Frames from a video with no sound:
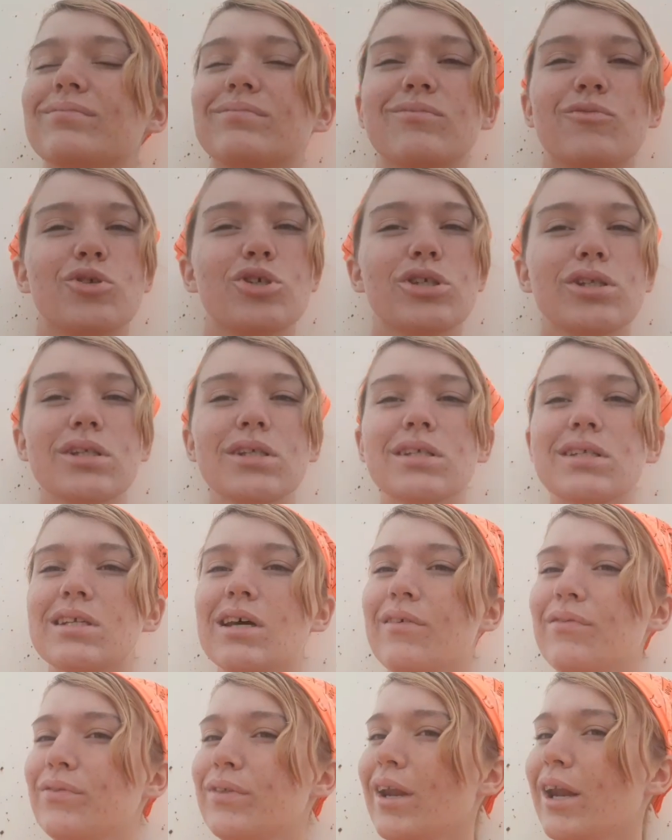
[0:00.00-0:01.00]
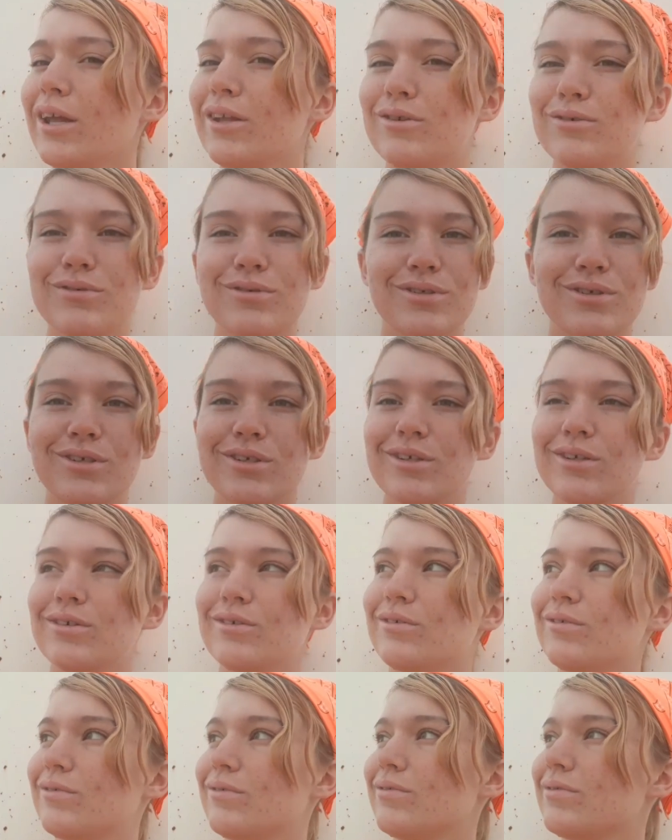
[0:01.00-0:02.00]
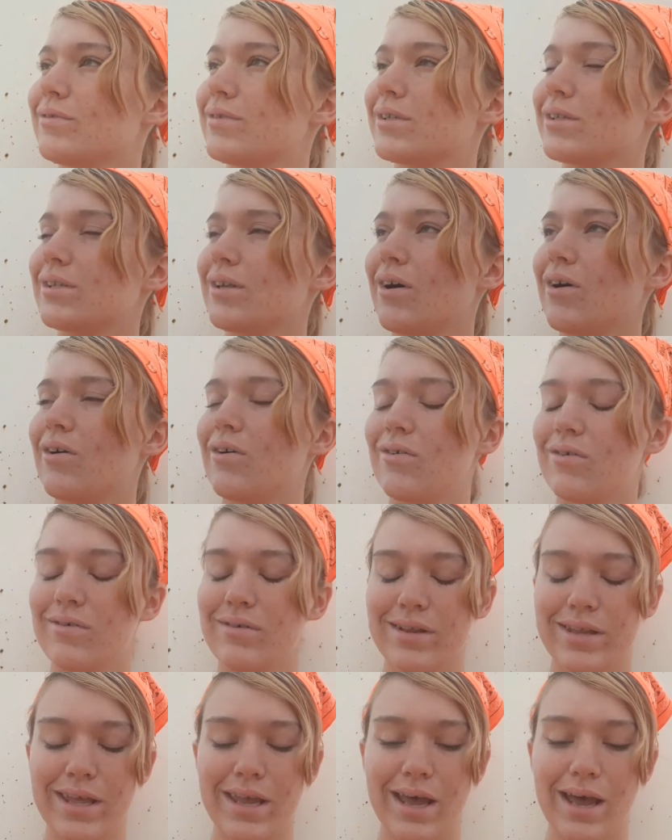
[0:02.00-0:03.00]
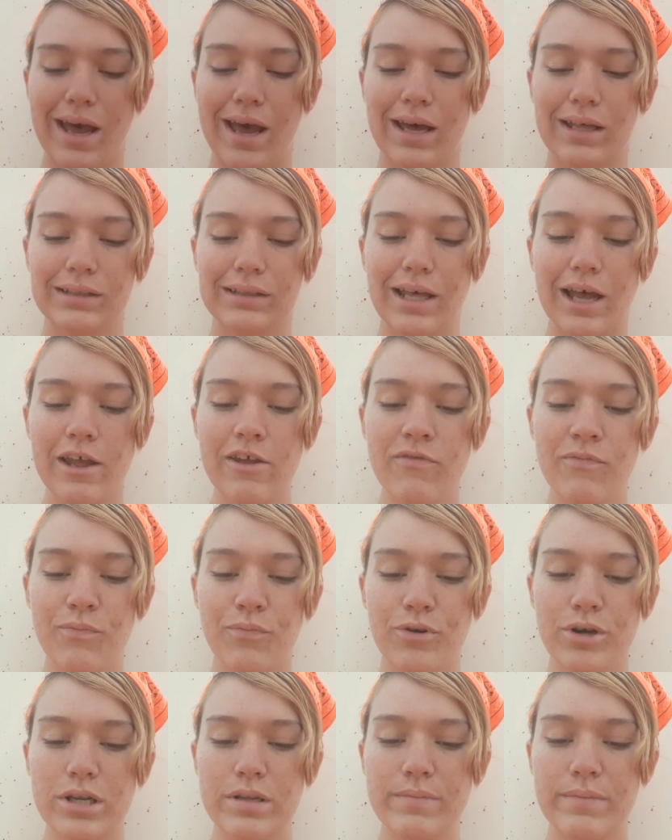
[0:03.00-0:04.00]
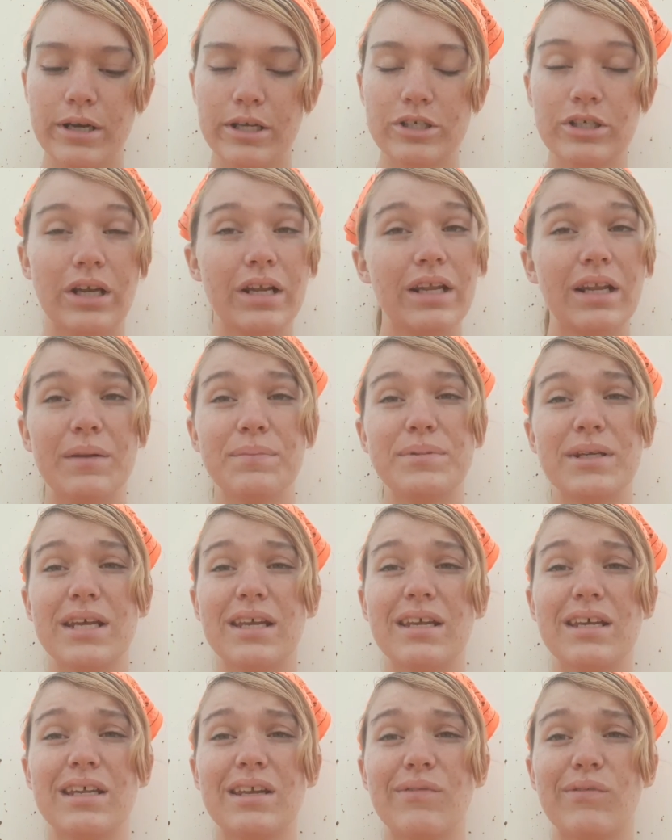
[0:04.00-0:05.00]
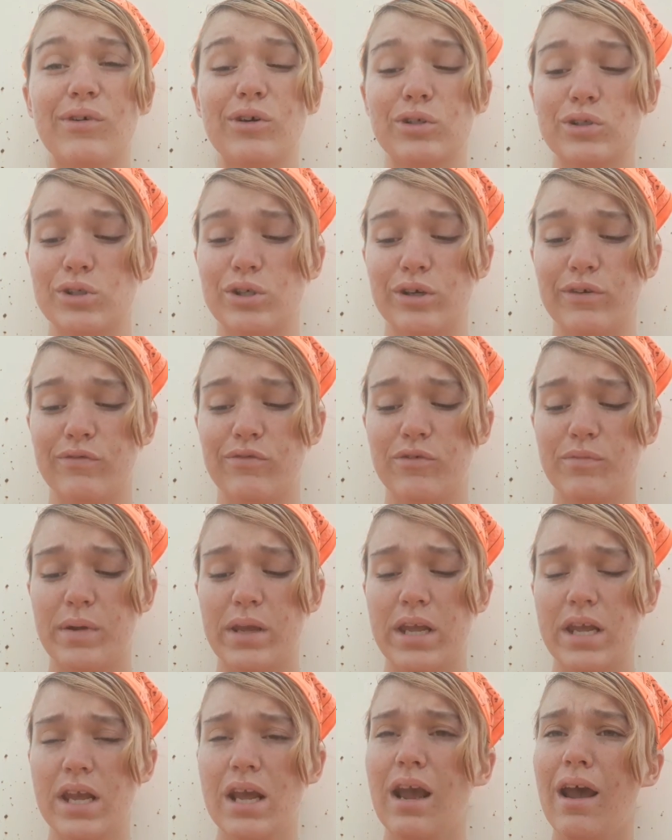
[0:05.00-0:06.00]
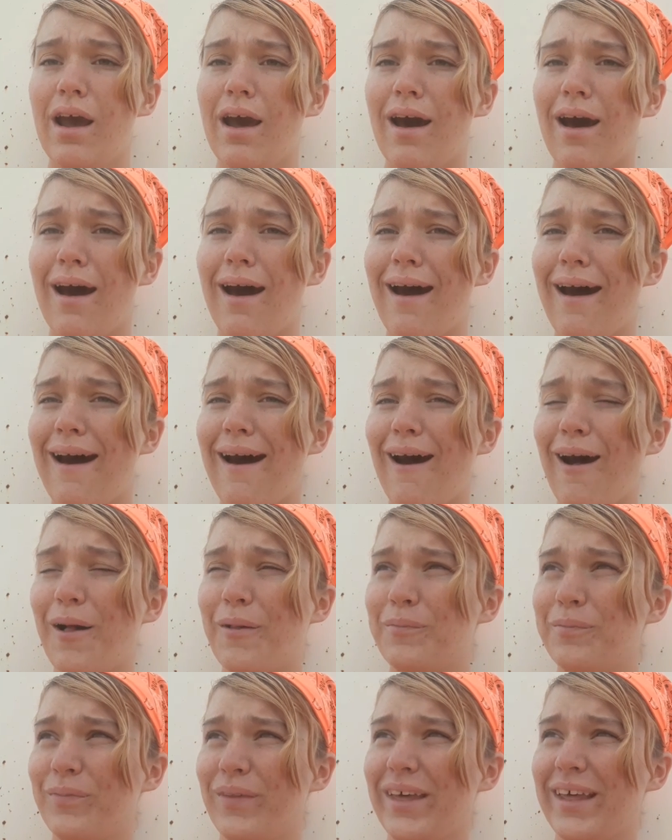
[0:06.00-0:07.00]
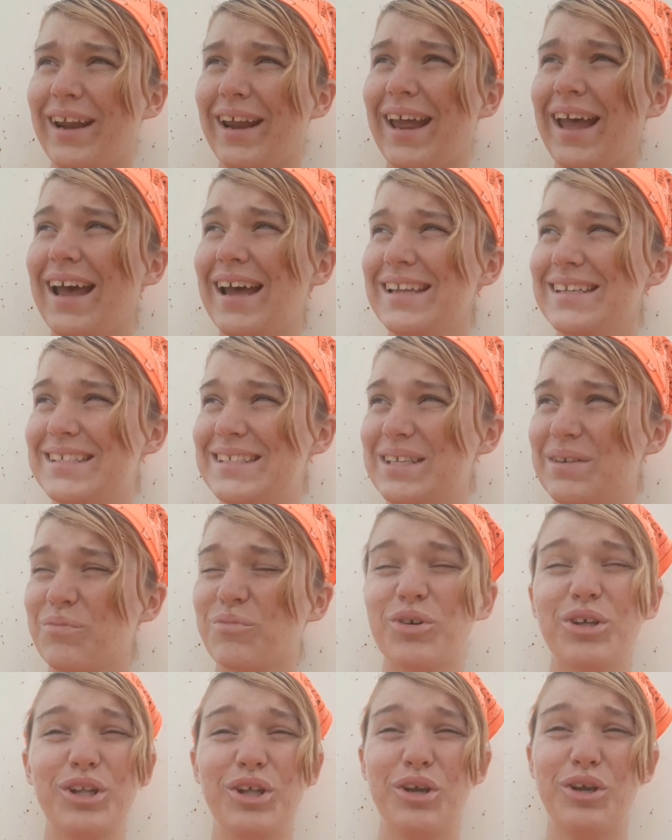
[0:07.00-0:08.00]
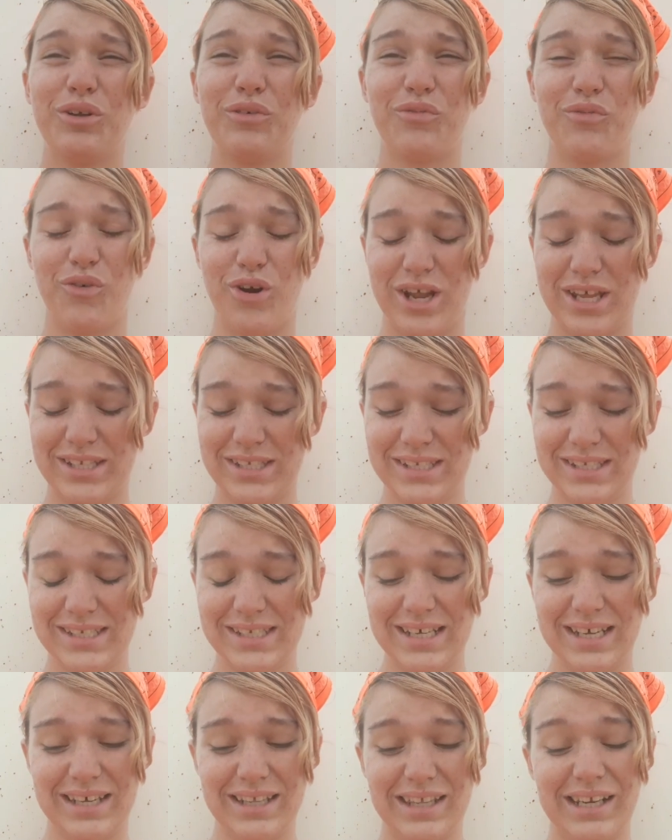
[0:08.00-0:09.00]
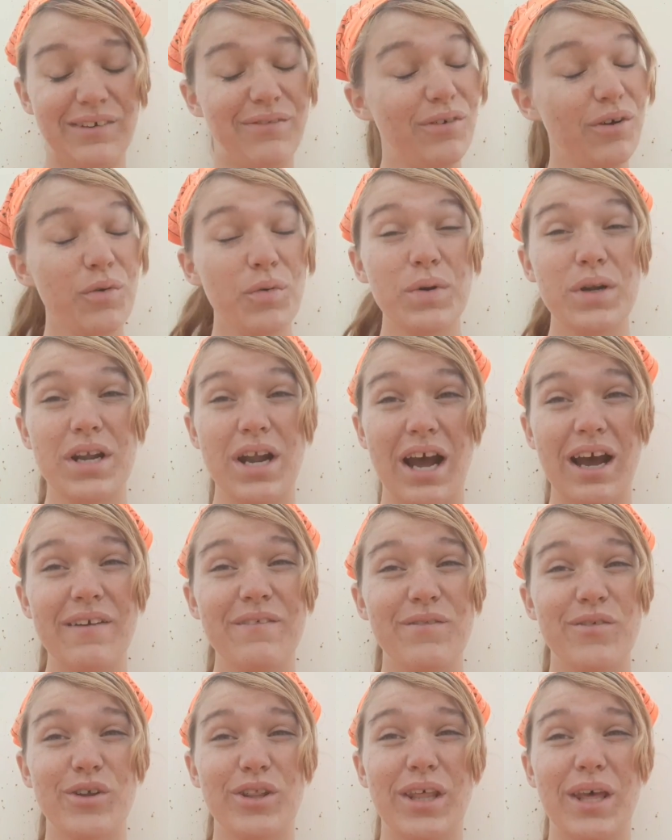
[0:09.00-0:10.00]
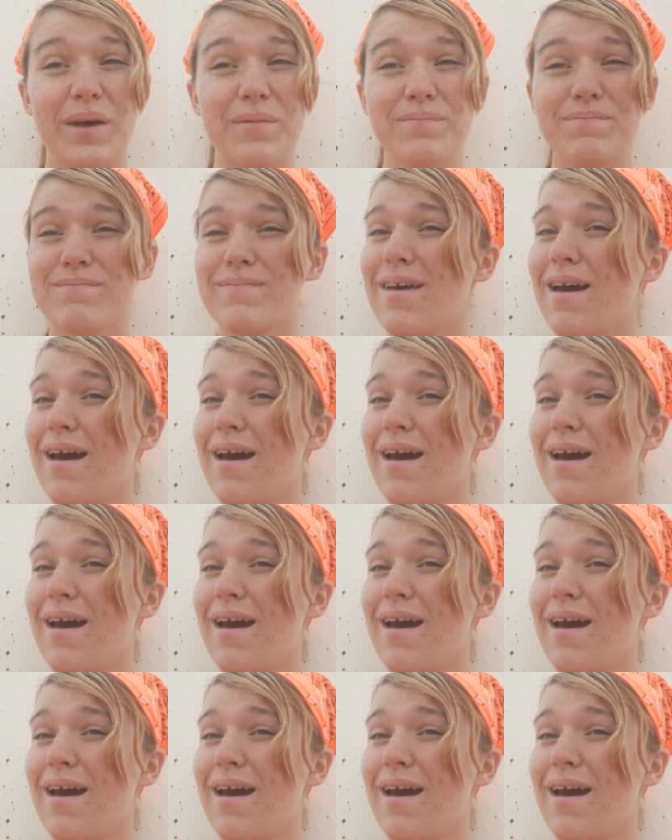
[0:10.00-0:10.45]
Just the stuff that I used to do. So, yeah, life pretty much ended up taking a difficult turn for me. And I had some really good friends that if it were not for them,